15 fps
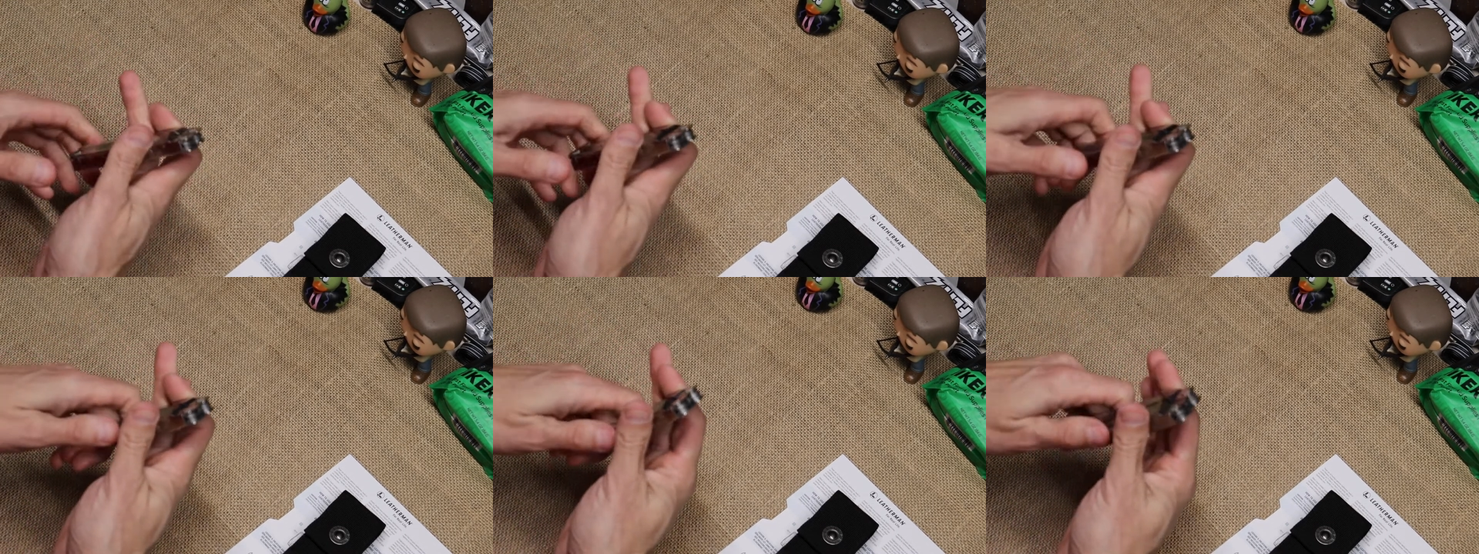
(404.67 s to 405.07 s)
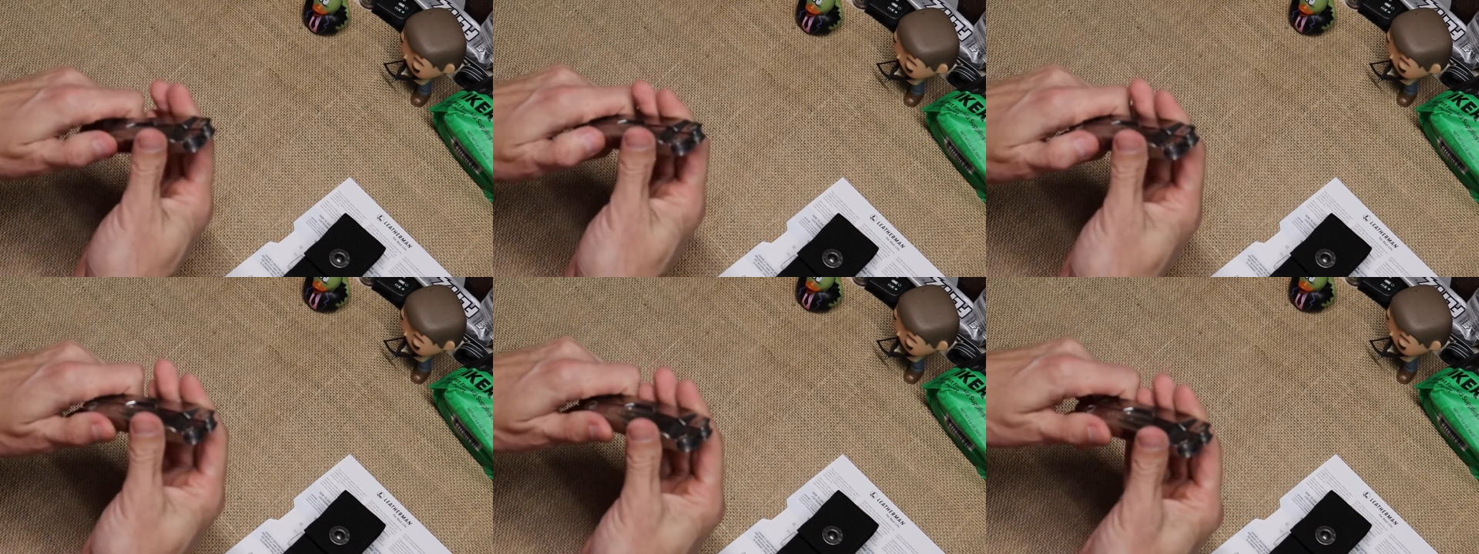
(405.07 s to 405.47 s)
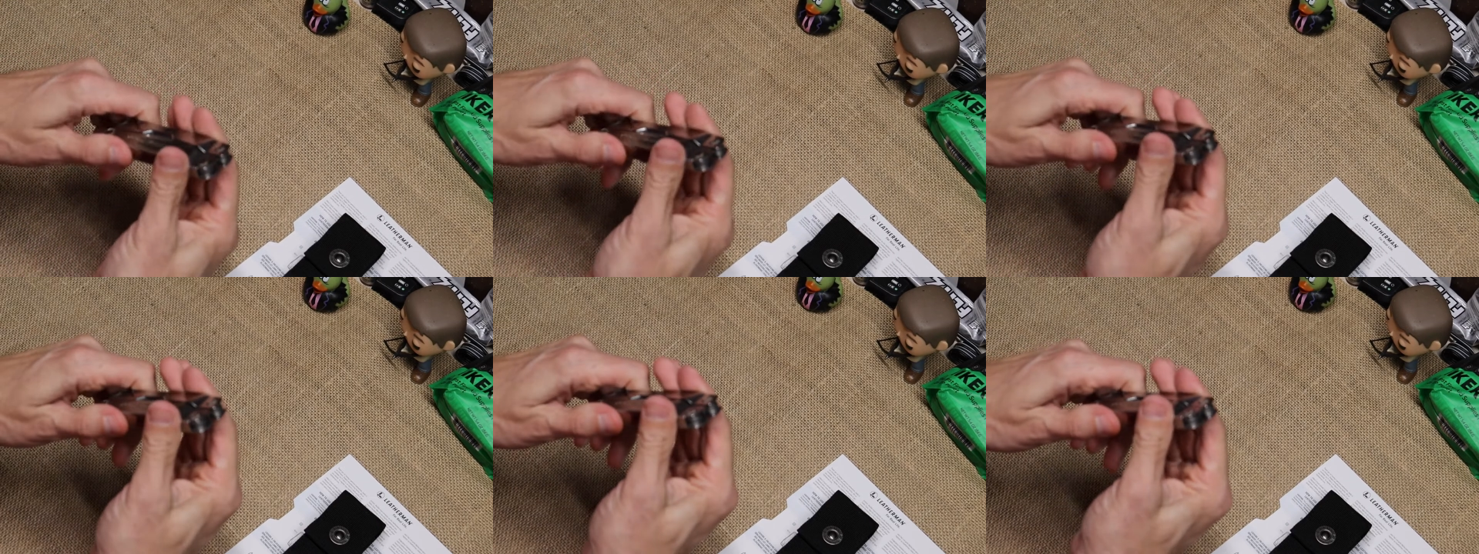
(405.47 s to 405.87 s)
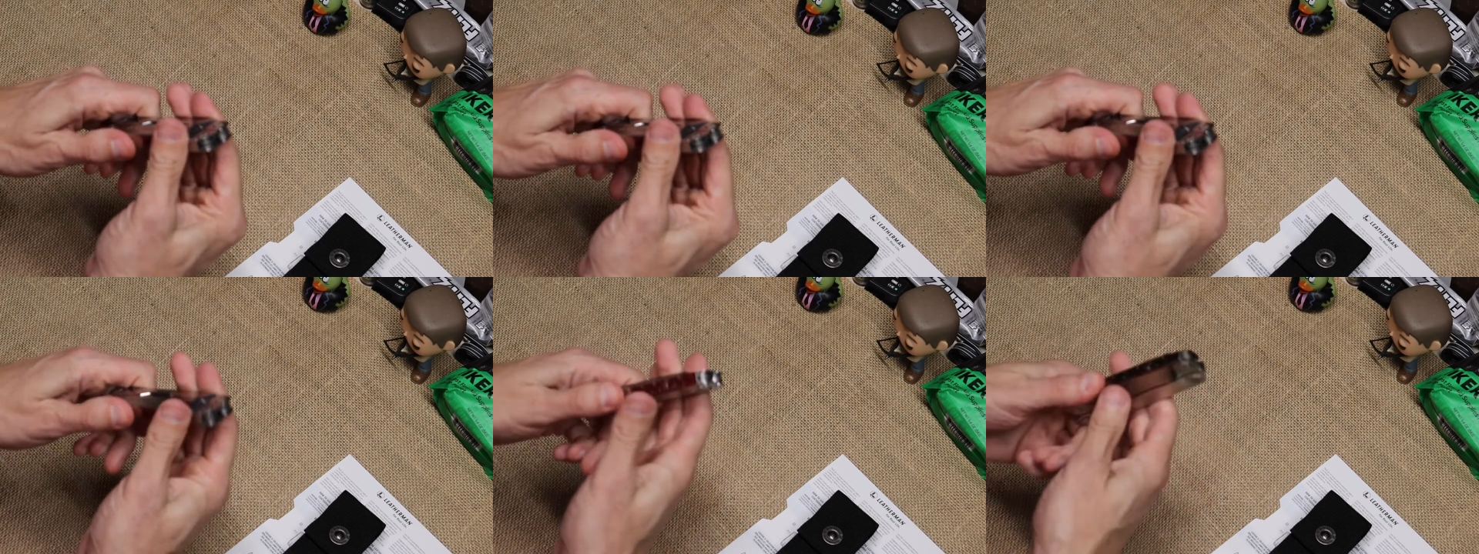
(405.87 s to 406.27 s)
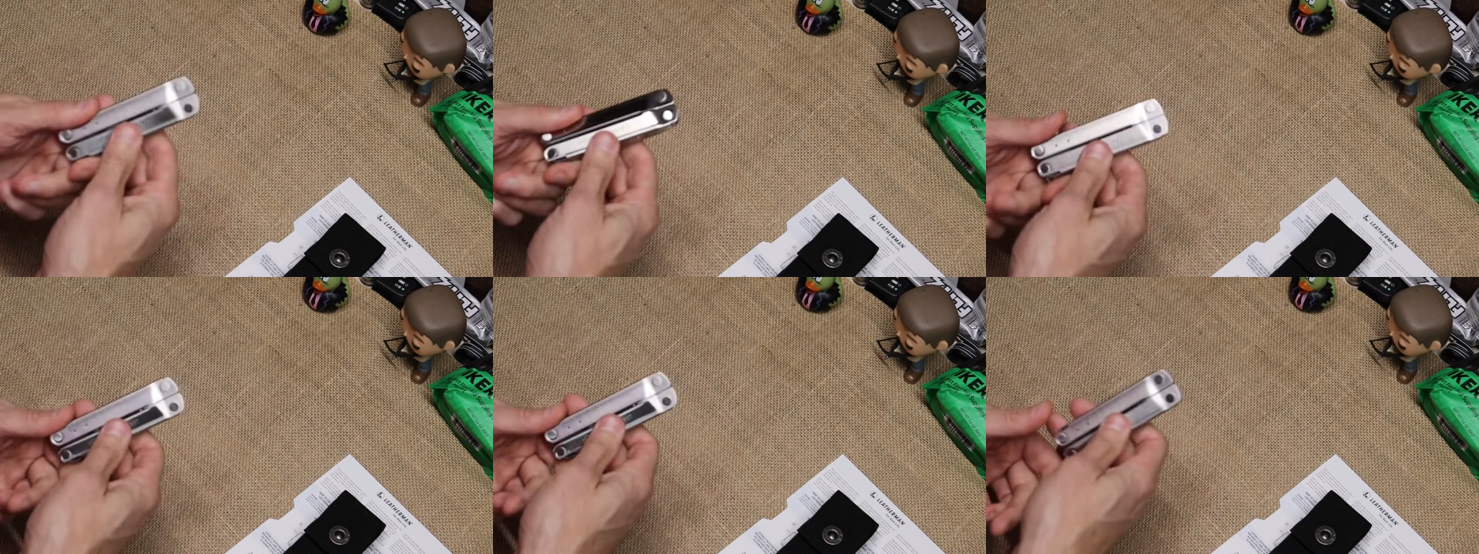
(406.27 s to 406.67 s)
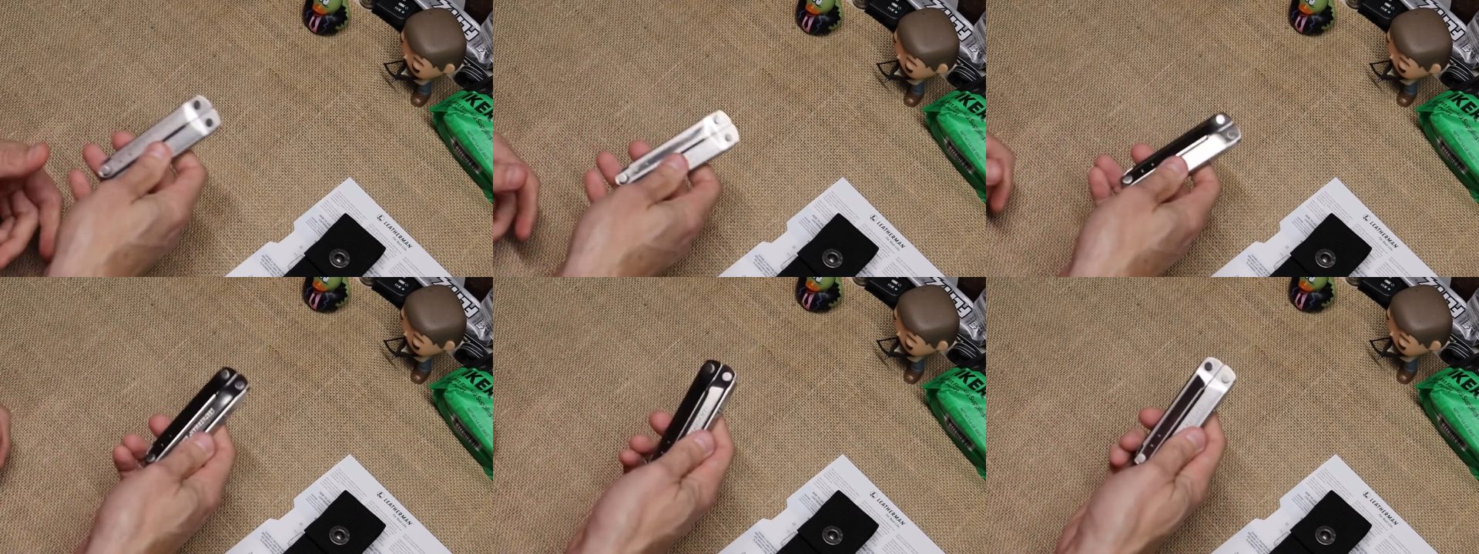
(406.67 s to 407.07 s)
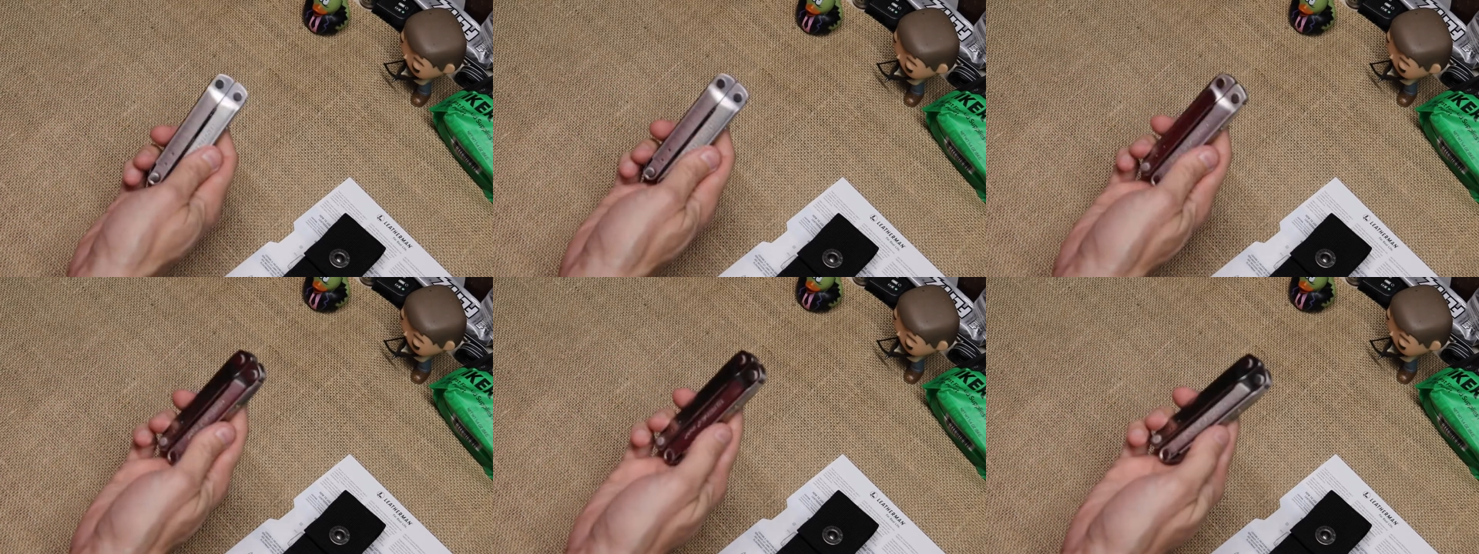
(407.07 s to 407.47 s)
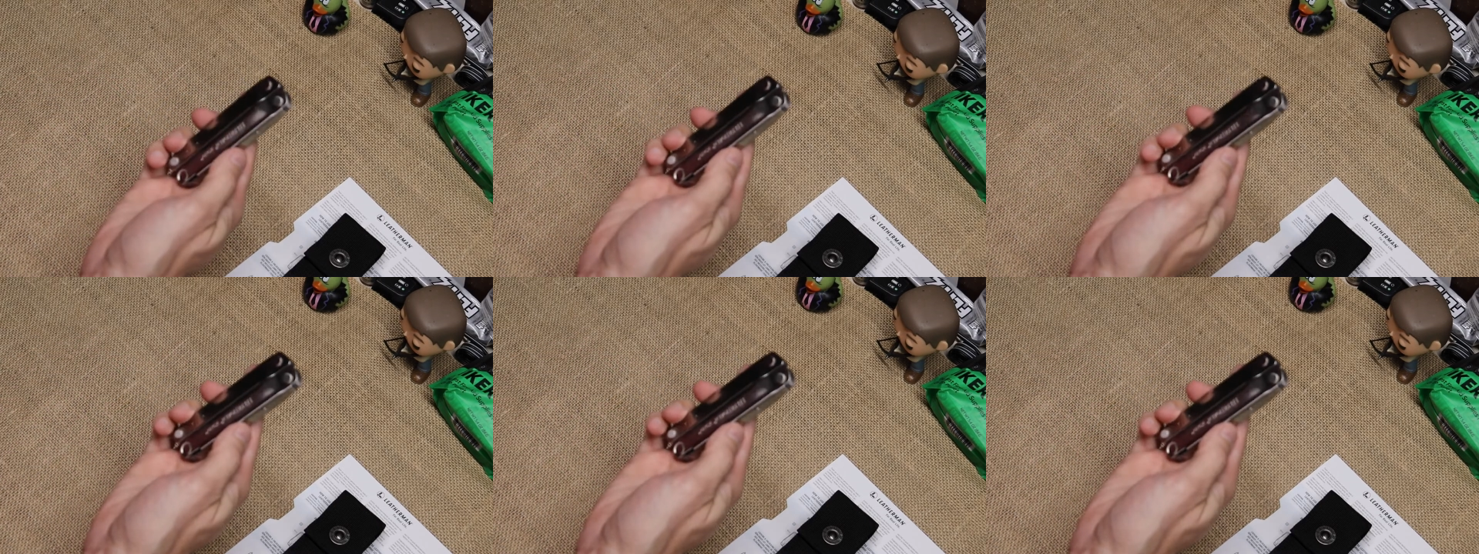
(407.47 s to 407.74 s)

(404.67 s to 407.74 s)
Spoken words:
(no speaker visible)